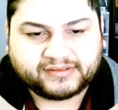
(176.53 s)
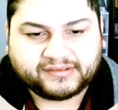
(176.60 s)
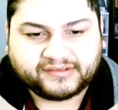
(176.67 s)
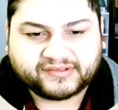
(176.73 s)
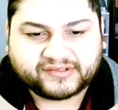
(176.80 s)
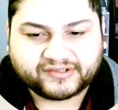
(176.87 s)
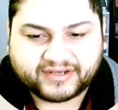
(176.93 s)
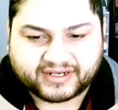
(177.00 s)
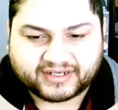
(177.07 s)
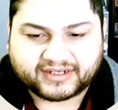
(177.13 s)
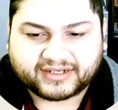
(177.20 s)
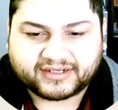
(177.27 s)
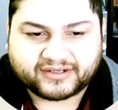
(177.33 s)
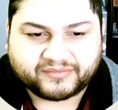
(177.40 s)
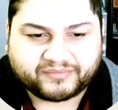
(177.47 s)
So
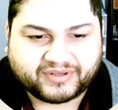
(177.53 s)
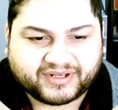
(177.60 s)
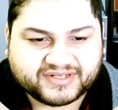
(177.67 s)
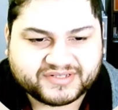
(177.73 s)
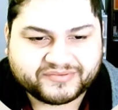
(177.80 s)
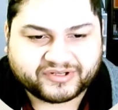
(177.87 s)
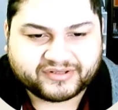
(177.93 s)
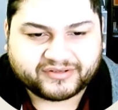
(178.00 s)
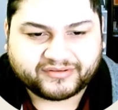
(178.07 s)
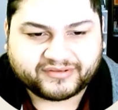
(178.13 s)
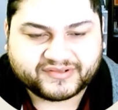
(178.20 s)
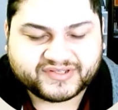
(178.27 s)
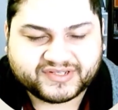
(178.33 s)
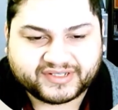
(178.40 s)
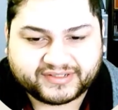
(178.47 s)
yeah, plasma
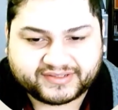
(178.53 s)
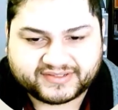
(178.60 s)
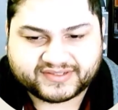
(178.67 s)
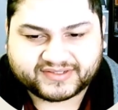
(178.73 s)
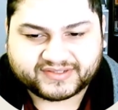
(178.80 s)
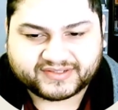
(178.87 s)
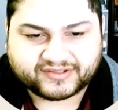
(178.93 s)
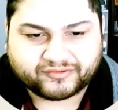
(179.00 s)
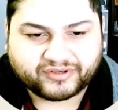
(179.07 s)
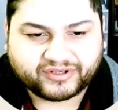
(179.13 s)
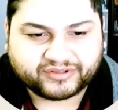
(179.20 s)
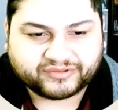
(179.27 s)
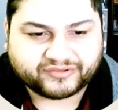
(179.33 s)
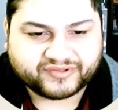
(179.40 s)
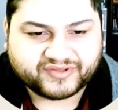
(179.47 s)
clearance, it's
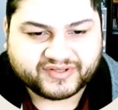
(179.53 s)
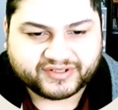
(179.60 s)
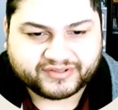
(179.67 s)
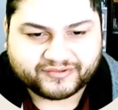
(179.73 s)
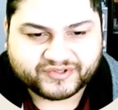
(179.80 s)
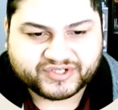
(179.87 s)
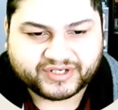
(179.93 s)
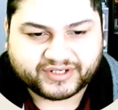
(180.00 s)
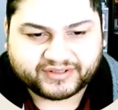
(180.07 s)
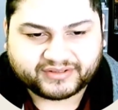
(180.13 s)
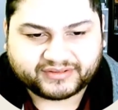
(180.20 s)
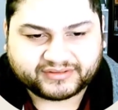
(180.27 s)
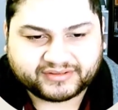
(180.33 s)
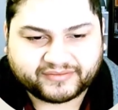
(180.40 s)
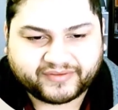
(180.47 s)
critical to the
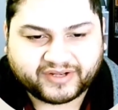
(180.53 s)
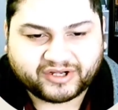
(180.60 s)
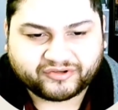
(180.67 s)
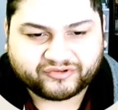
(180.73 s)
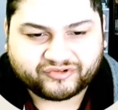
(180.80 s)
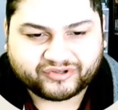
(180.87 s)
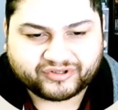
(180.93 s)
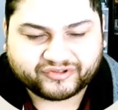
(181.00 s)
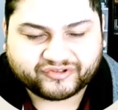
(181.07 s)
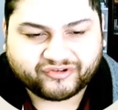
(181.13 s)
understanding of how drugs are